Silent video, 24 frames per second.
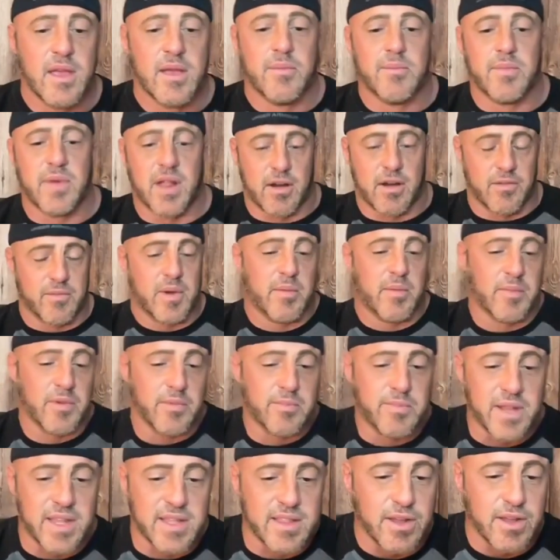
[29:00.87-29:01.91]
But I remember
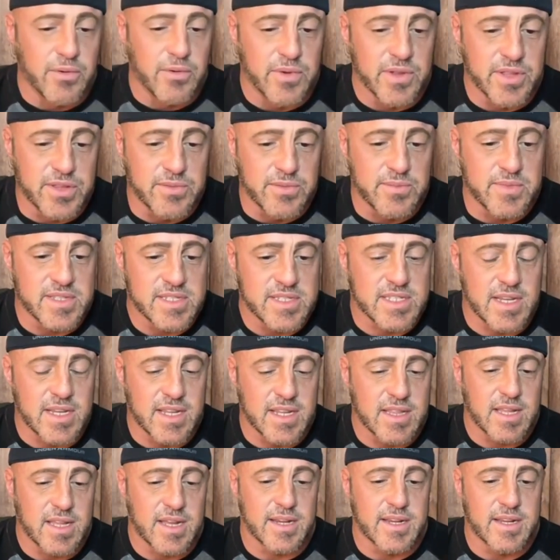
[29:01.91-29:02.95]
being there with him and saying
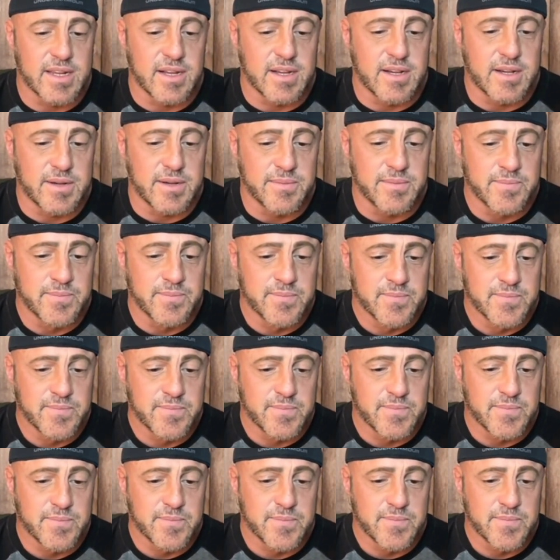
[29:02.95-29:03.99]
like, um,
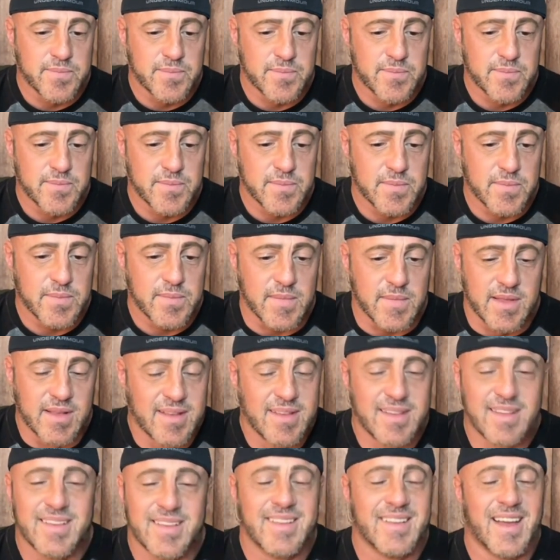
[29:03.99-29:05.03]
I
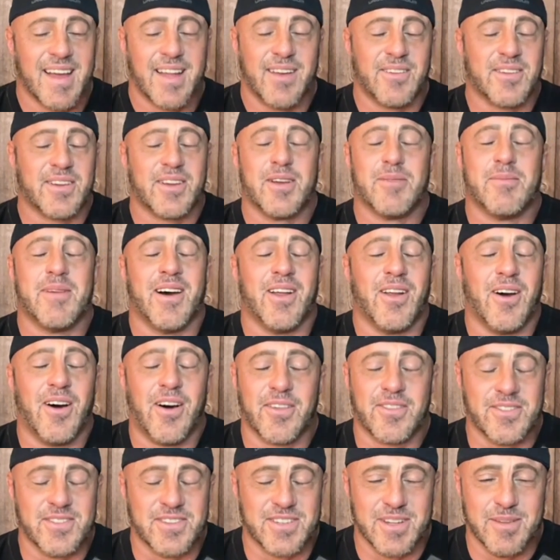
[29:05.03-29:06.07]
don't care about
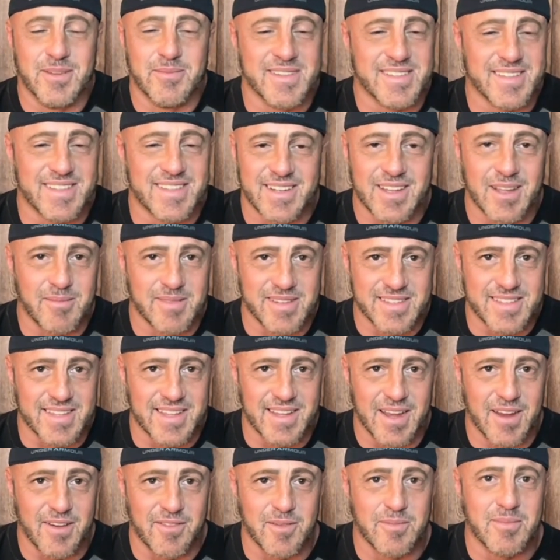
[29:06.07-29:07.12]
authorship. It's the dumbest thing
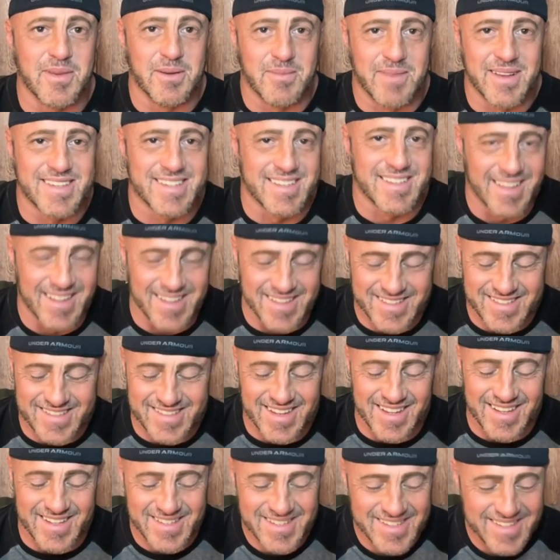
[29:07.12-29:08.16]
ever, but it makes a lot of
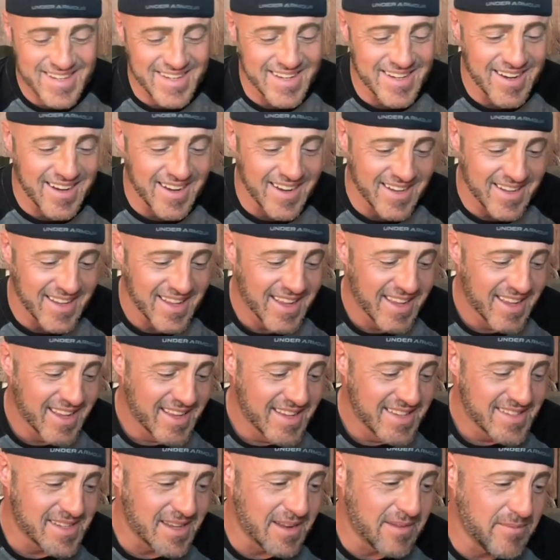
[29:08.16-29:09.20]
sense. He uh,
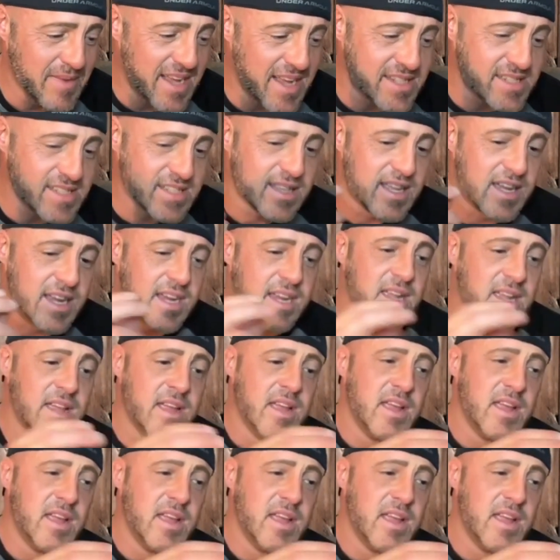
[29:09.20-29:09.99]
so imagine like.